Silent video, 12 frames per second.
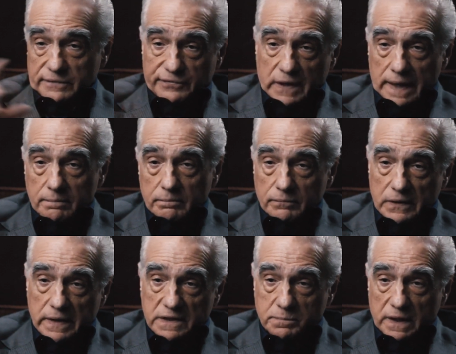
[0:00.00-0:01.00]
of the frame,
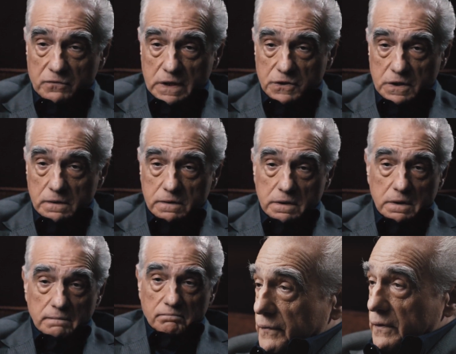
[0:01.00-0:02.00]
their aspect ratios,
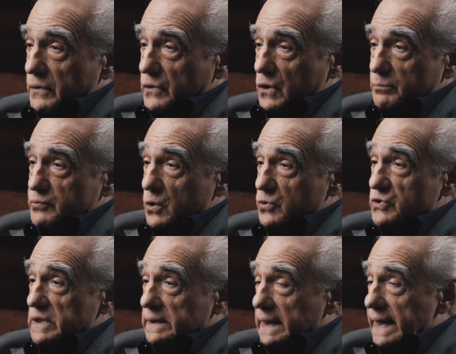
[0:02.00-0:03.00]
their approach
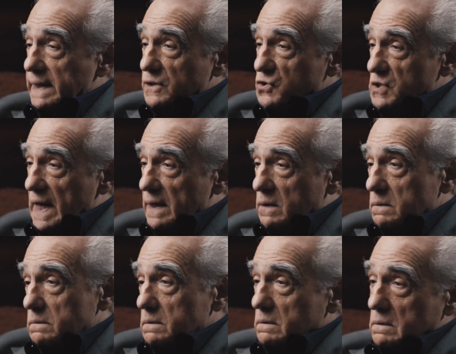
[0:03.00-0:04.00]
to light and shadow,
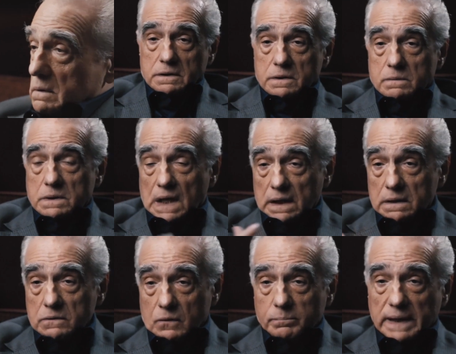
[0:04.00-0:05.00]
to
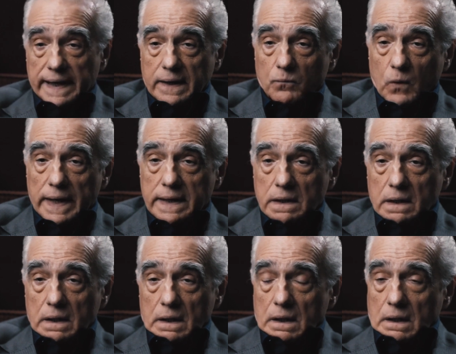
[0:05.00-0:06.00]
color or black and white,
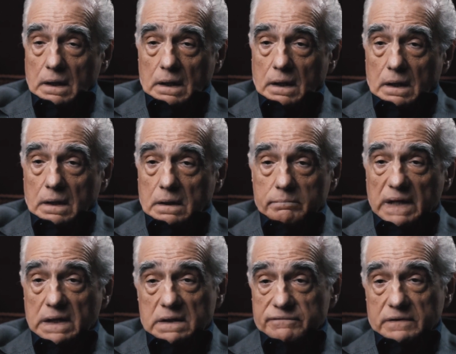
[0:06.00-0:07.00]
uh,
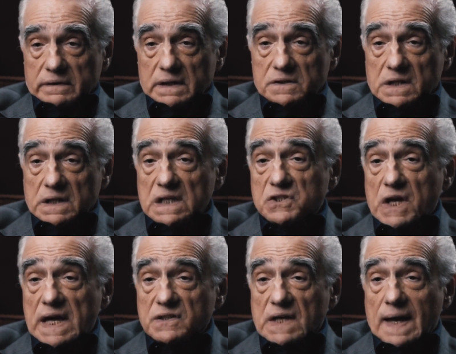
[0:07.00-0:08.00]
many different things, in each
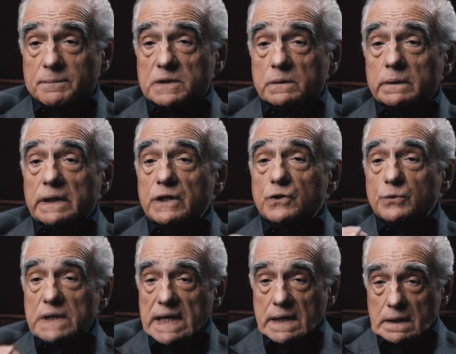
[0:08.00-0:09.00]
case absolutely
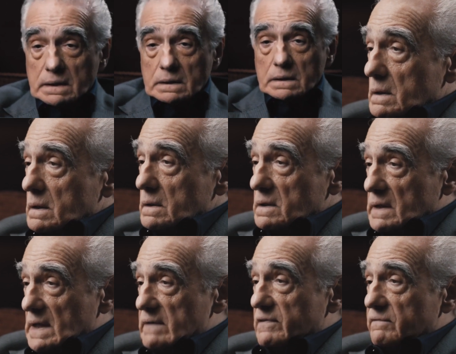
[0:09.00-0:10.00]
unique to the
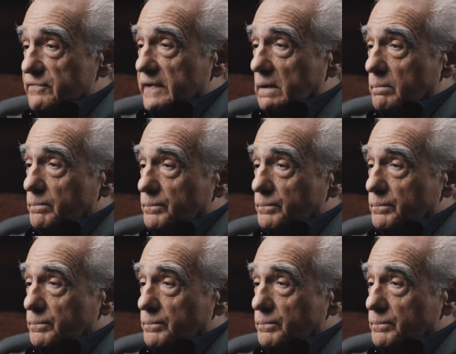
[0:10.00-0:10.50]
given film.